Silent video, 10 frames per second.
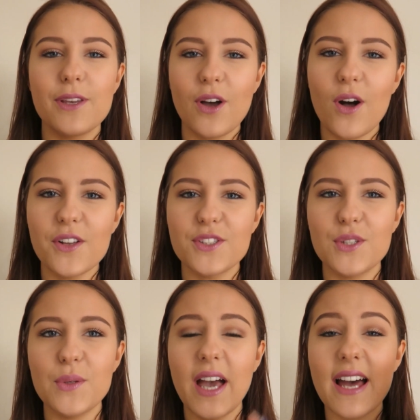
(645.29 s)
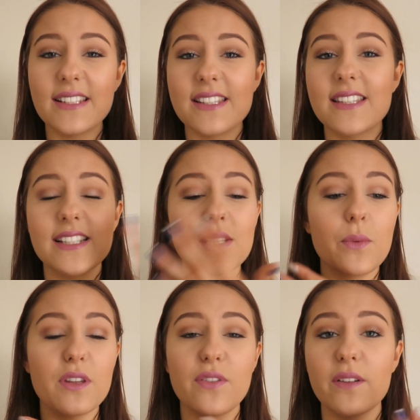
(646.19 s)
because you can
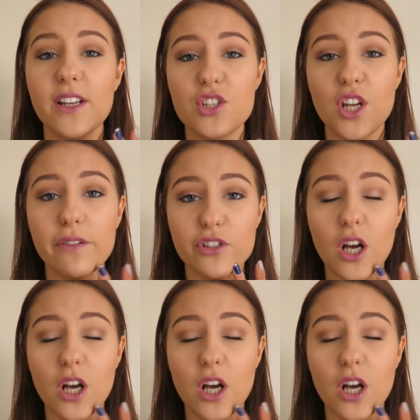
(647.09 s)
set it with a foundation